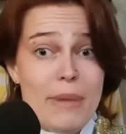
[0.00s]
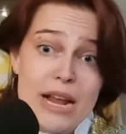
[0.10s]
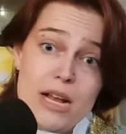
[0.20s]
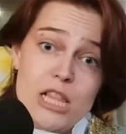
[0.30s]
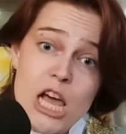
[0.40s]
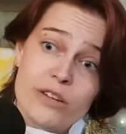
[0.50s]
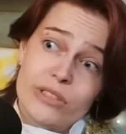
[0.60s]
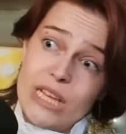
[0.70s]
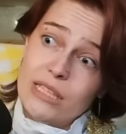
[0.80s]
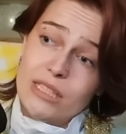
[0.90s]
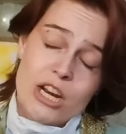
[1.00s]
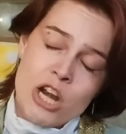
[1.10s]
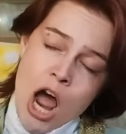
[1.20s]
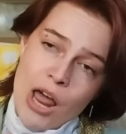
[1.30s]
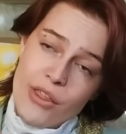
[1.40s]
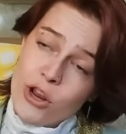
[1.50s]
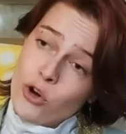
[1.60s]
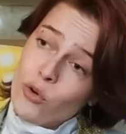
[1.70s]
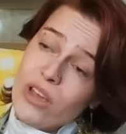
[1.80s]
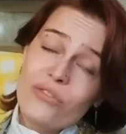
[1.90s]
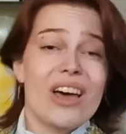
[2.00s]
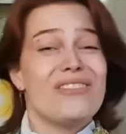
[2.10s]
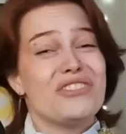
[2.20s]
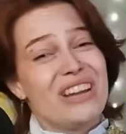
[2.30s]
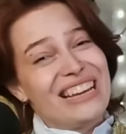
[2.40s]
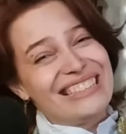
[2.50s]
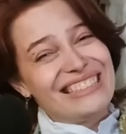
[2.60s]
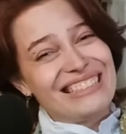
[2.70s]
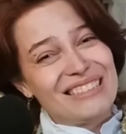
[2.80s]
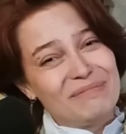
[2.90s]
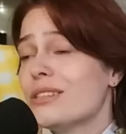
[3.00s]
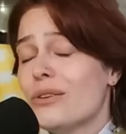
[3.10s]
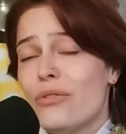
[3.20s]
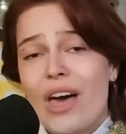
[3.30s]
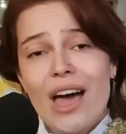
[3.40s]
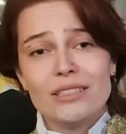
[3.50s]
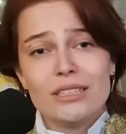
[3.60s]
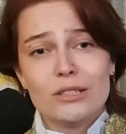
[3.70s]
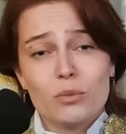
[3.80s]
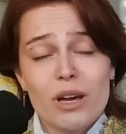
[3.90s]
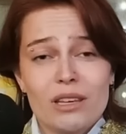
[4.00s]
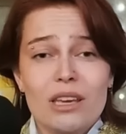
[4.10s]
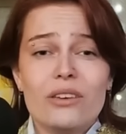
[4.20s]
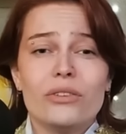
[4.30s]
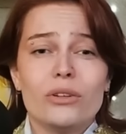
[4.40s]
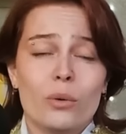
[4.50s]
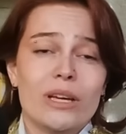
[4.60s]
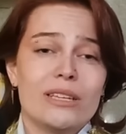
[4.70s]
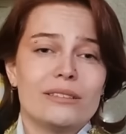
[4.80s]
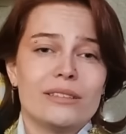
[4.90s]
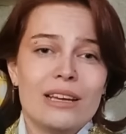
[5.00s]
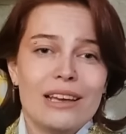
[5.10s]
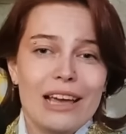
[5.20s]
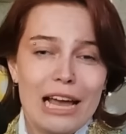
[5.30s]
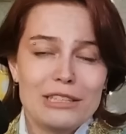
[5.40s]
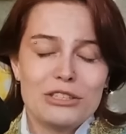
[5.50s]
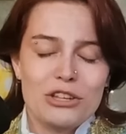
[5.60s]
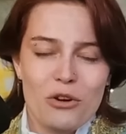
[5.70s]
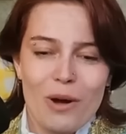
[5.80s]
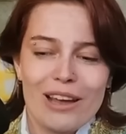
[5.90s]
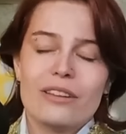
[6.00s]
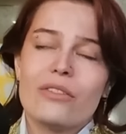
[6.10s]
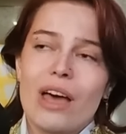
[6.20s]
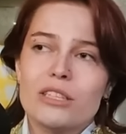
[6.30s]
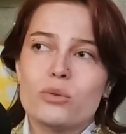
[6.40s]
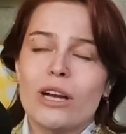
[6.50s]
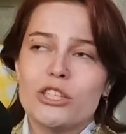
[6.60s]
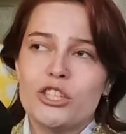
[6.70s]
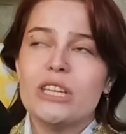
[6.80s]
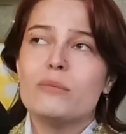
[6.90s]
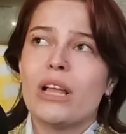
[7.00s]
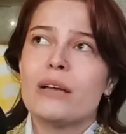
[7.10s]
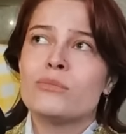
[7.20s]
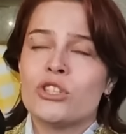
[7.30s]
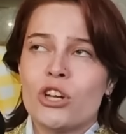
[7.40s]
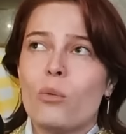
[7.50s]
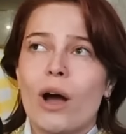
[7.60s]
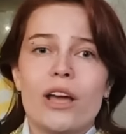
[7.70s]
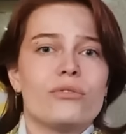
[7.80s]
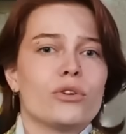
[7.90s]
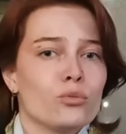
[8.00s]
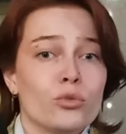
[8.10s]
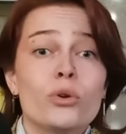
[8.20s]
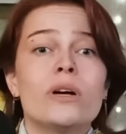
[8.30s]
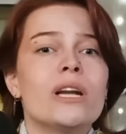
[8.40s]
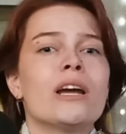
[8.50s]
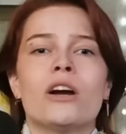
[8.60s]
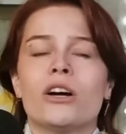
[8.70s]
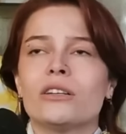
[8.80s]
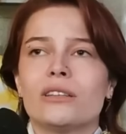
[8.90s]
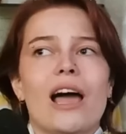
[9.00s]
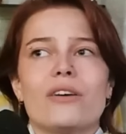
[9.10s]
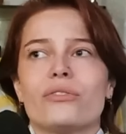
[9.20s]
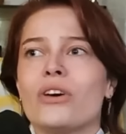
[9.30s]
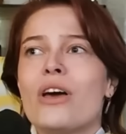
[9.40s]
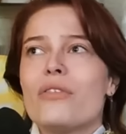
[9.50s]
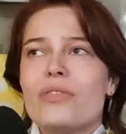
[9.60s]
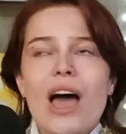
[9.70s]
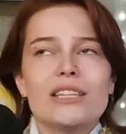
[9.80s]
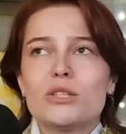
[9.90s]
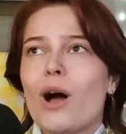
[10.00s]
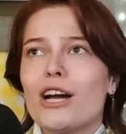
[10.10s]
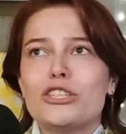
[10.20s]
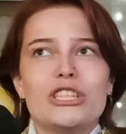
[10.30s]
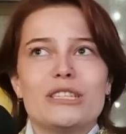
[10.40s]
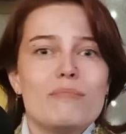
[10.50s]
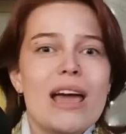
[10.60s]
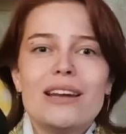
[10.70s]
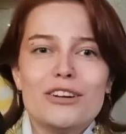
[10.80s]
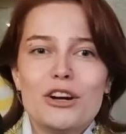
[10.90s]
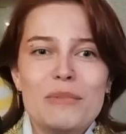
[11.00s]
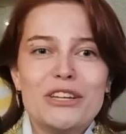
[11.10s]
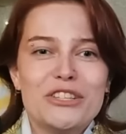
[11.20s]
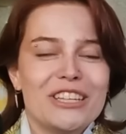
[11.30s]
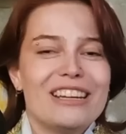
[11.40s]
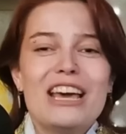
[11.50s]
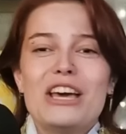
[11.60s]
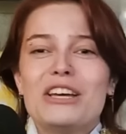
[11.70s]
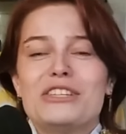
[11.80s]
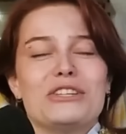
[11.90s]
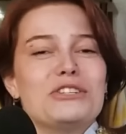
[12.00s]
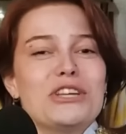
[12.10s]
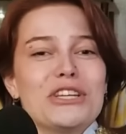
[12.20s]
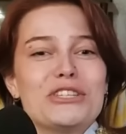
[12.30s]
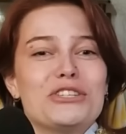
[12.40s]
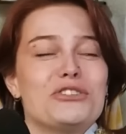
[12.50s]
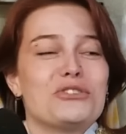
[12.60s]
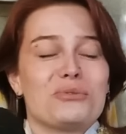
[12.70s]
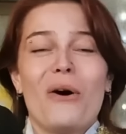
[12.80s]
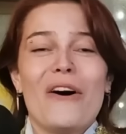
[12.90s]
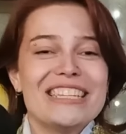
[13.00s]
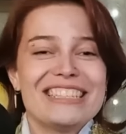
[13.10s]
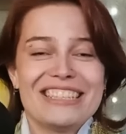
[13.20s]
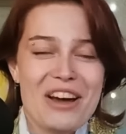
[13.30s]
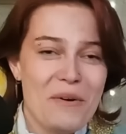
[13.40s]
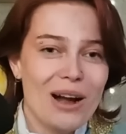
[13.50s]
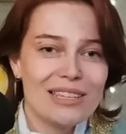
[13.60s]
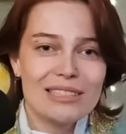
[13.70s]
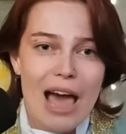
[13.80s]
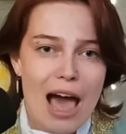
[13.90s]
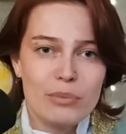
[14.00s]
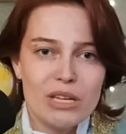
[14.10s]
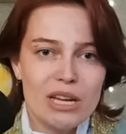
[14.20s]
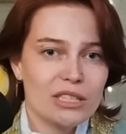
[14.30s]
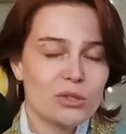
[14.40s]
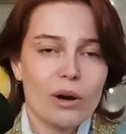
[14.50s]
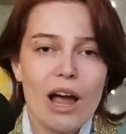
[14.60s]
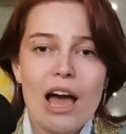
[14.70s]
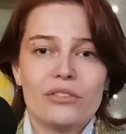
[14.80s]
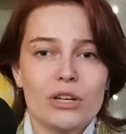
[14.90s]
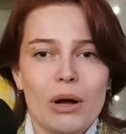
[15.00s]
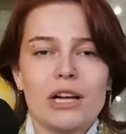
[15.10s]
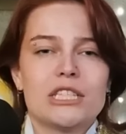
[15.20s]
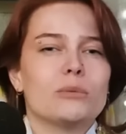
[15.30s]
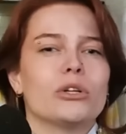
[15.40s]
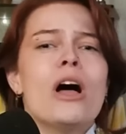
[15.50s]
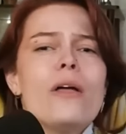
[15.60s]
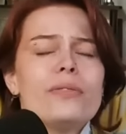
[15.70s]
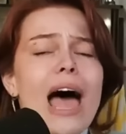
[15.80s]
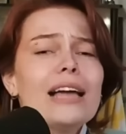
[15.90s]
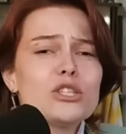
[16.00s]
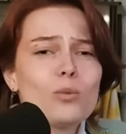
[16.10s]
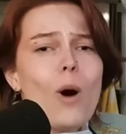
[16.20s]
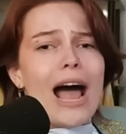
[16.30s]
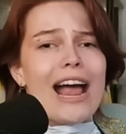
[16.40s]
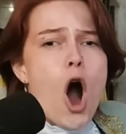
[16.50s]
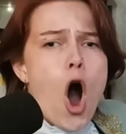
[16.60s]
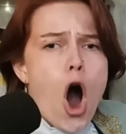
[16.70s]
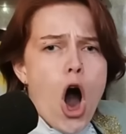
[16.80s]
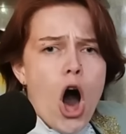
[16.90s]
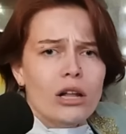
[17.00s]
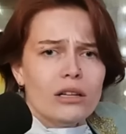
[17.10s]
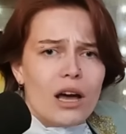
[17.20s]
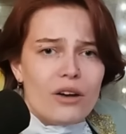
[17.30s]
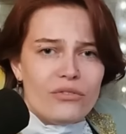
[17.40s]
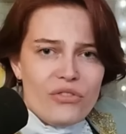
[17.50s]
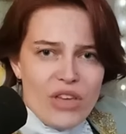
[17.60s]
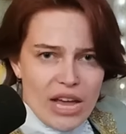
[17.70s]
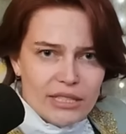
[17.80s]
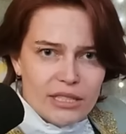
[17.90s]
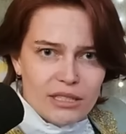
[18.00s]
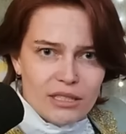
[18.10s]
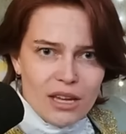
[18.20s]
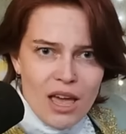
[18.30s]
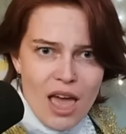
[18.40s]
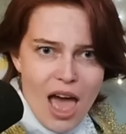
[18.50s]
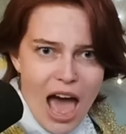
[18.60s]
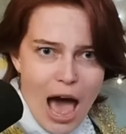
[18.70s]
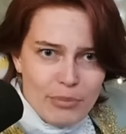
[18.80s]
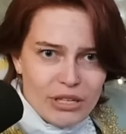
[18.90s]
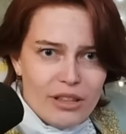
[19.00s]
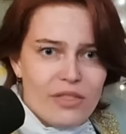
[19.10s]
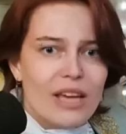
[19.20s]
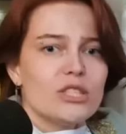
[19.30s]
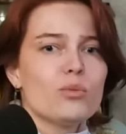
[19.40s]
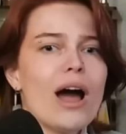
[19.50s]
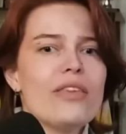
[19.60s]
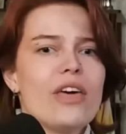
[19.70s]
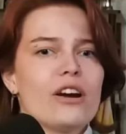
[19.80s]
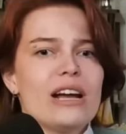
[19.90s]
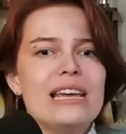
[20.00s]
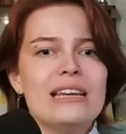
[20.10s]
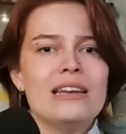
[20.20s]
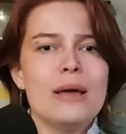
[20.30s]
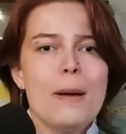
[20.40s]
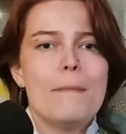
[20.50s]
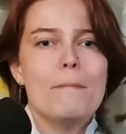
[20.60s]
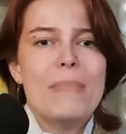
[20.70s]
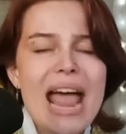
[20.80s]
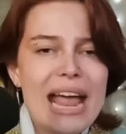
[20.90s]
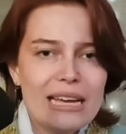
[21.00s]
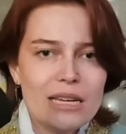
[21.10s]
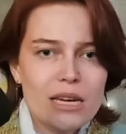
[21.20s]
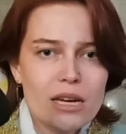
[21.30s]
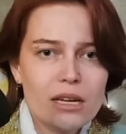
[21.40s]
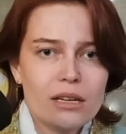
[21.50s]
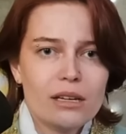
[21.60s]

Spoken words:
make a lot of sense. Not that grief ever does. So that's why the evil queen hates Snow White. That's why she blames Snow White for ruining her life. That's why she's made it her mission to destroy Snow White's happiness wherever possible. That's why all of this happened. That's why they're in Maine.